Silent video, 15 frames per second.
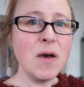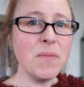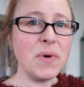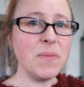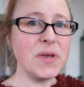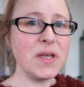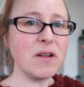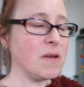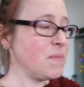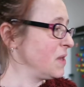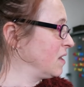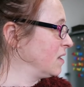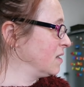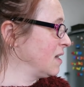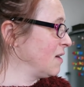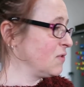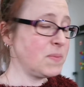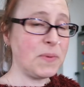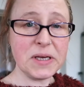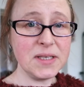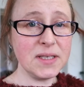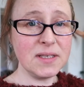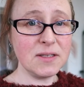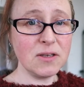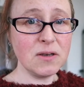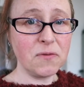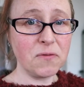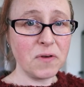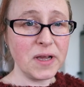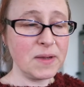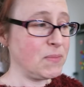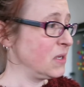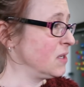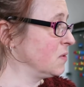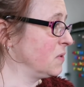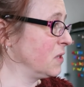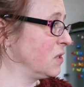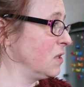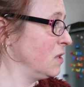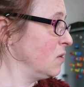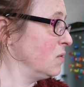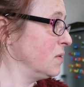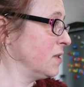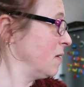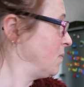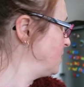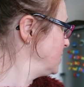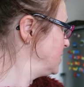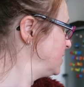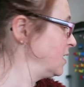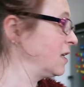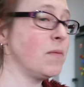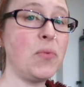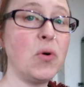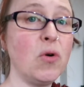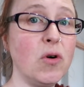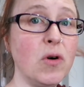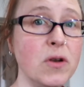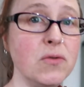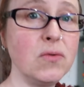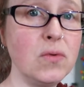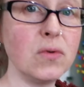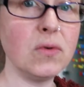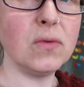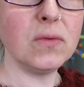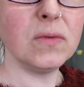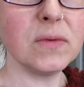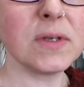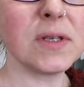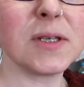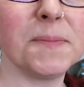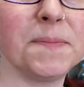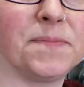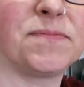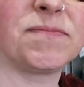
But me and I B are going to have a spicy stir fry because we're going to use up the Singapore noodles